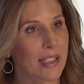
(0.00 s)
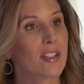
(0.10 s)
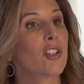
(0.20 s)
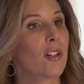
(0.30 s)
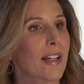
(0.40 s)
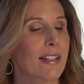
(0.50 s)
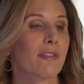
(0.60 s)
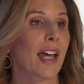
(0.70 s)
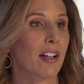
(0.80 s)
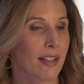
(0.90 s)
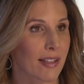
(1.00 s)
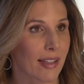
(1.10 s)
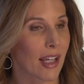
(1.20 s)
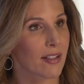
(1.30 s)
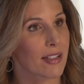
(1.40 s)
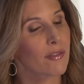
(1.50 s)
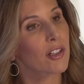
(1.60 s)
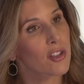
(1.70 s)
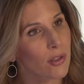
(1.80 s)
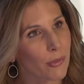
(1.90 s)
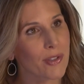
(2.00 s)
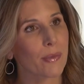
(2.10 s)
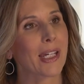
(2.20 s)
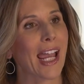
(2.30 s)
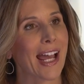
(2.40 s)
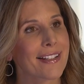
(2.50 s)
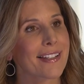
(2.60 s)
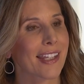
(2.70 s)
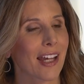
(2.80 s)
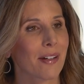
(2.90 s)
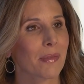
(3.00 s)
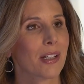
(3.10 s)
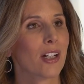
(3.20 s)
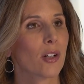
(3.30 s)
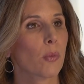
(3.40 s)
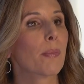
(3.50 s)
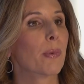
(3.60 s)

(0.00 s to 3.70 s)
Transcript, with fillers: did surveys of thousands and thousands of consumers and we asked them what